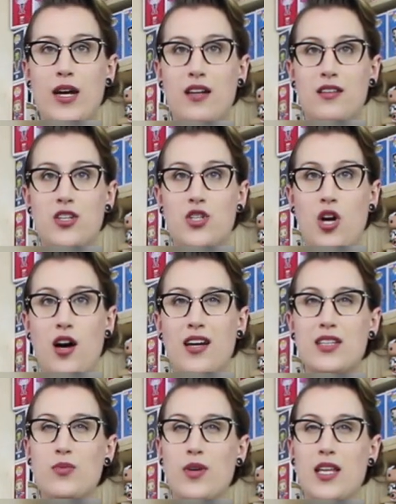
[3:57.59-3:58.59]
right on the jaw,
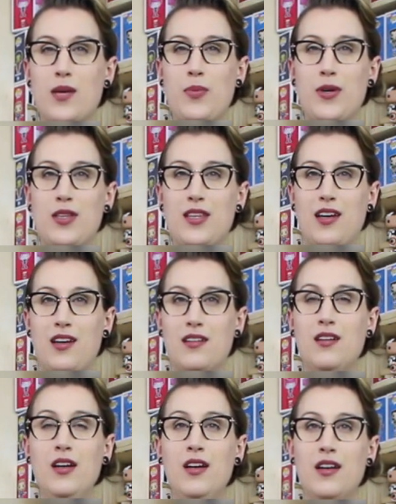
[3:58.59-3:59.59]
is where they put
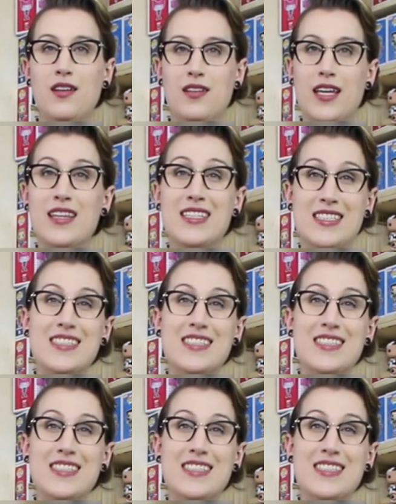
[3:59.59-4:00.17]
the, like, the